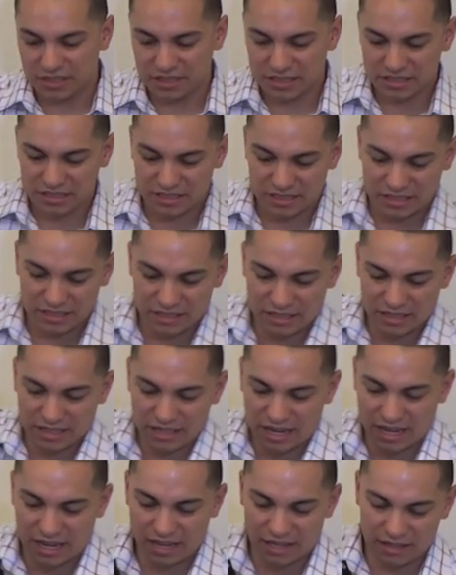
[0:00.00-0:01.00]

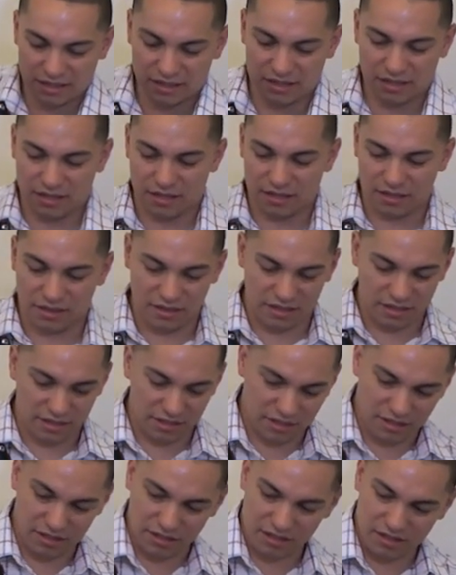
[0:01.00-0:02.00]
extended and
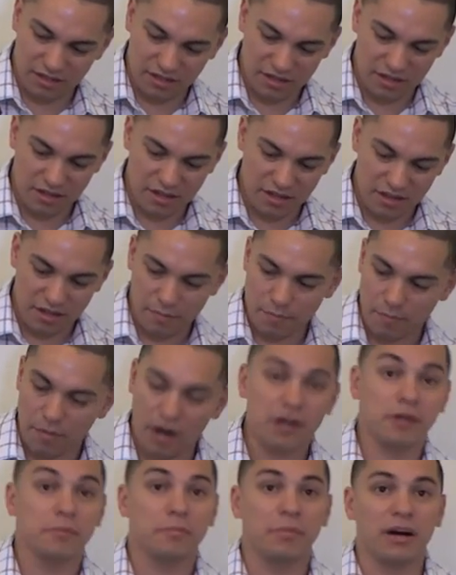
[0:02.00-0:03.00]
the
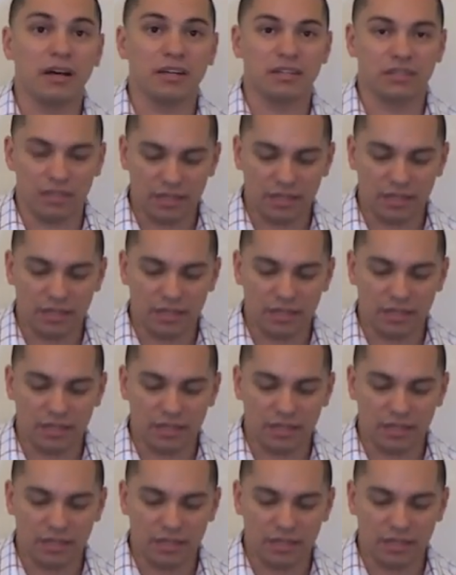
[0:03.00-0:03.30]
monopod